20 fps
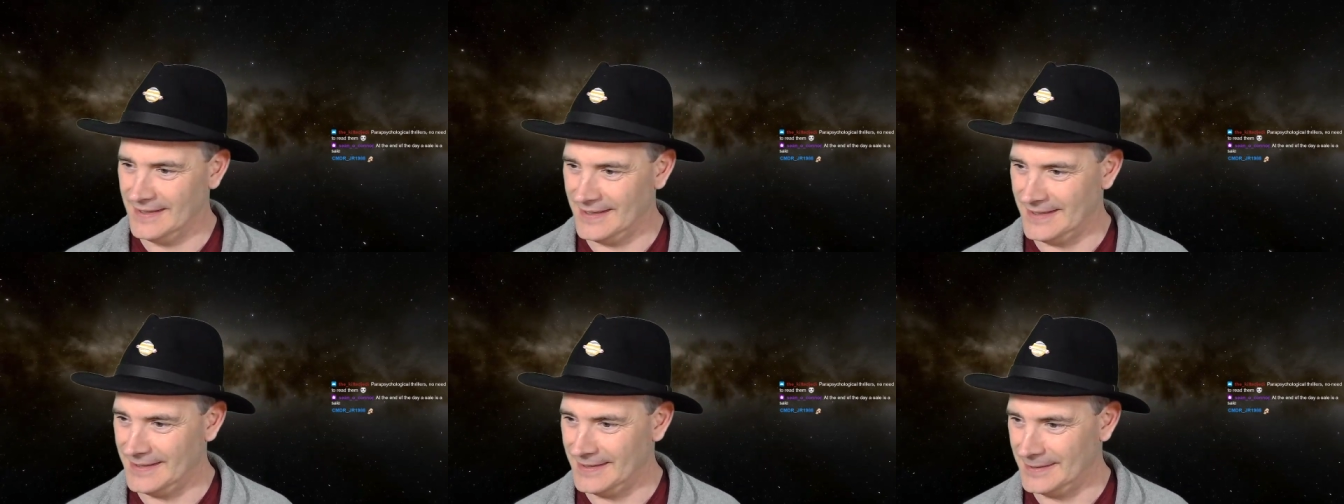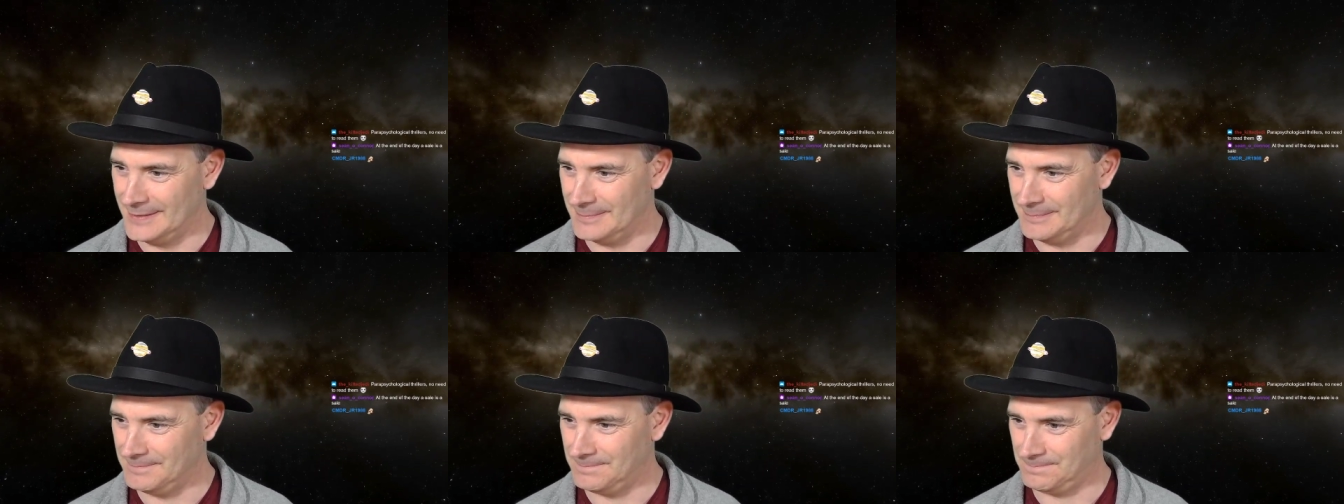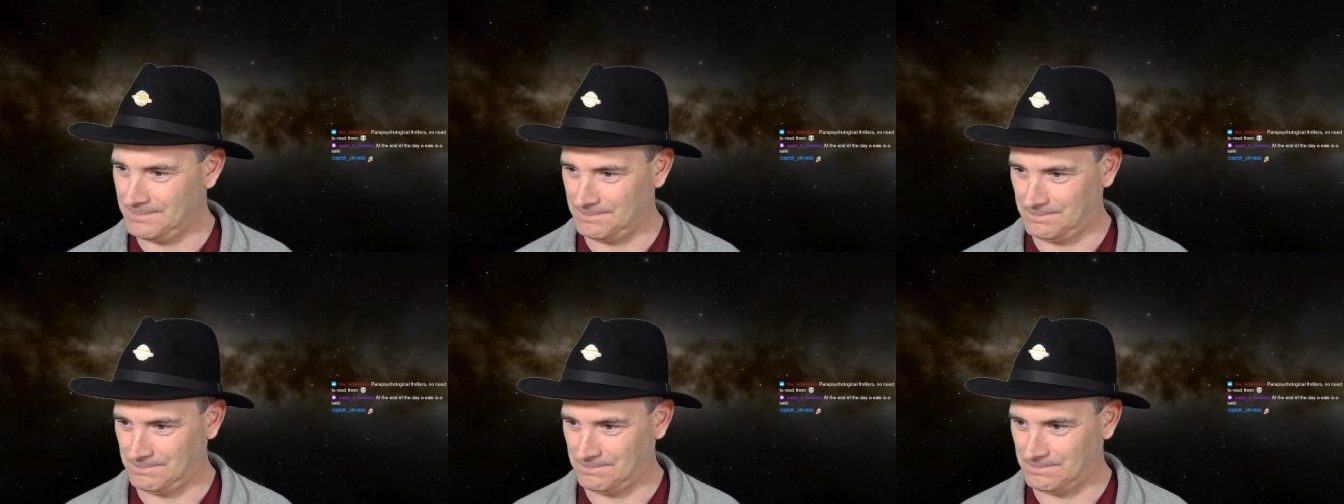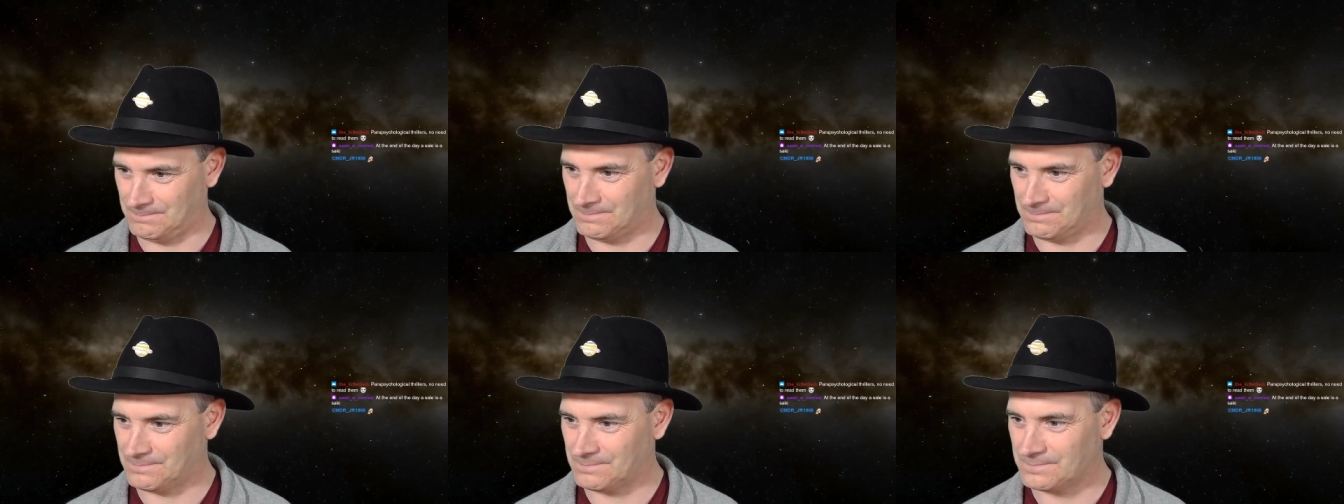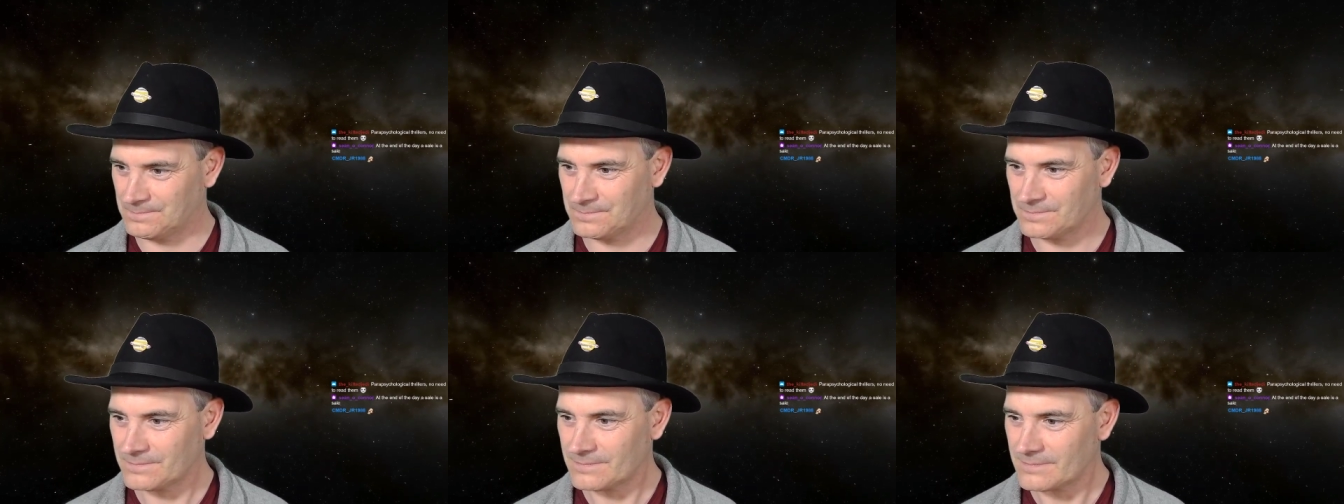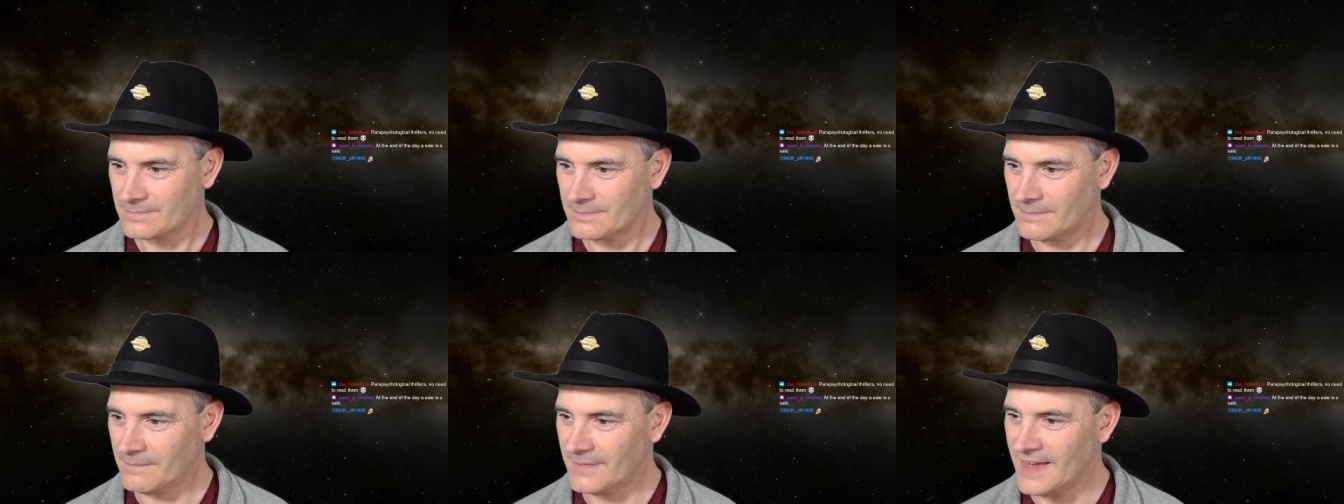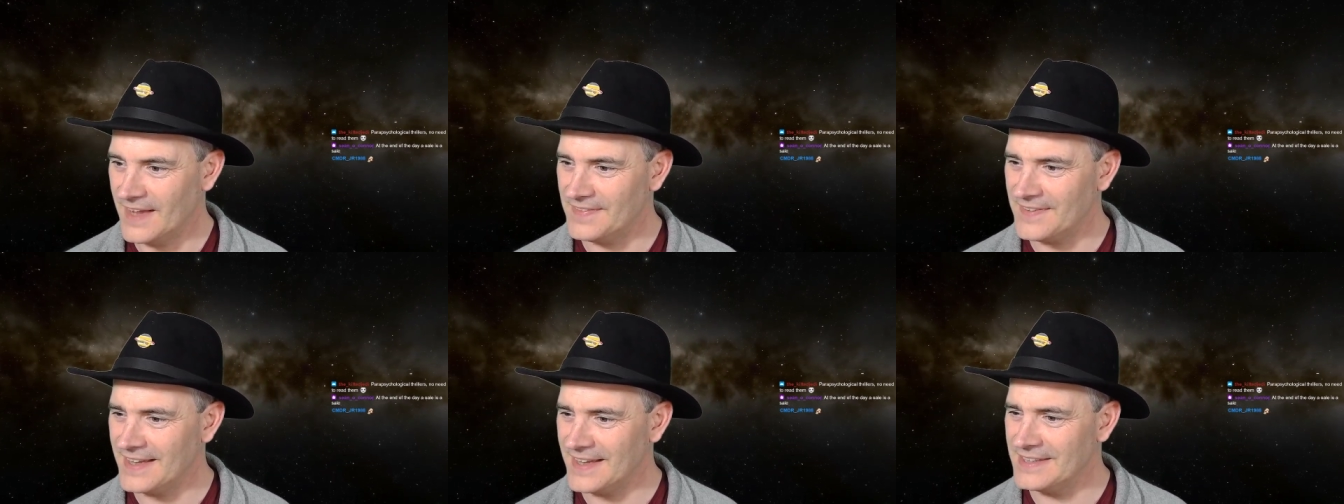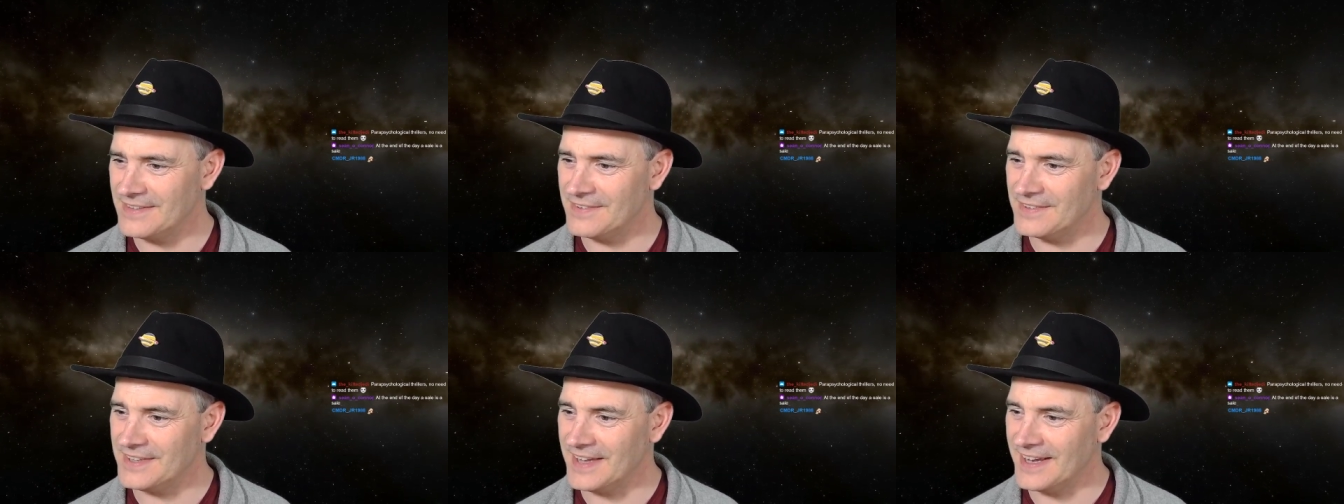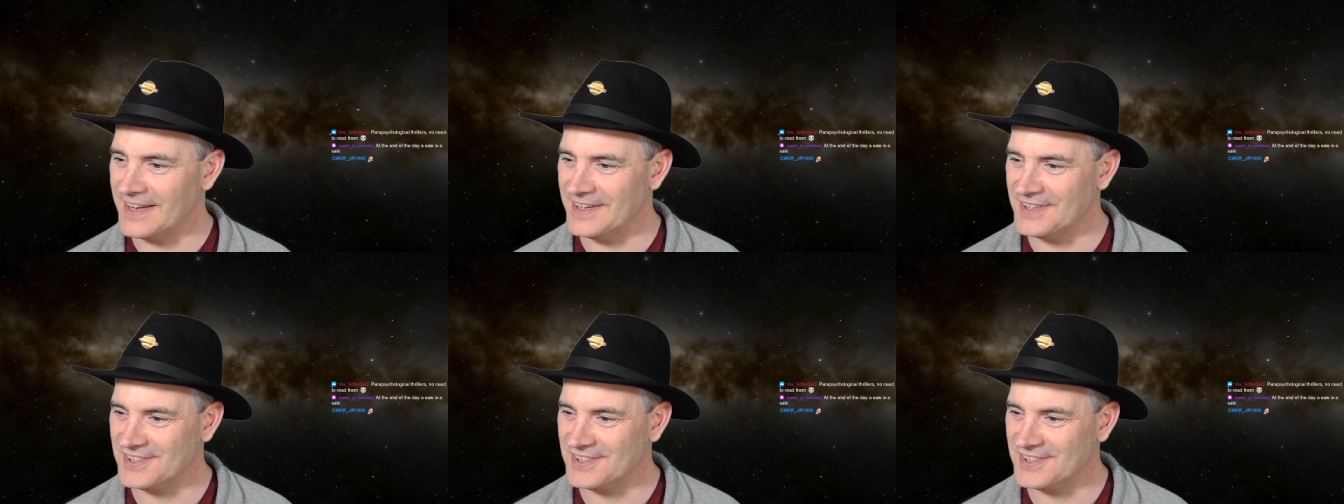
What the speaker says: At the end of the day,